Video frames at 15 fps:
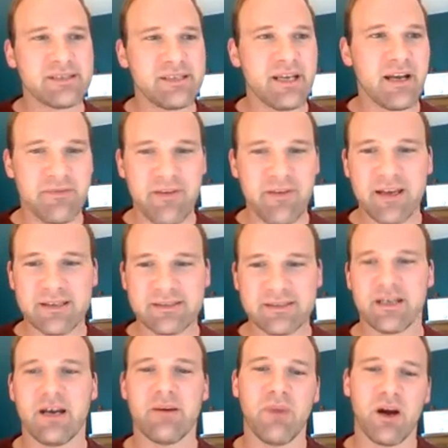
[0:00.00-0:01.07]
CFS
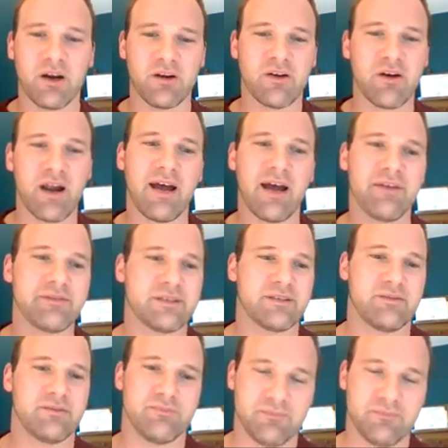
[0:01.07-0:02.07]
among graphs?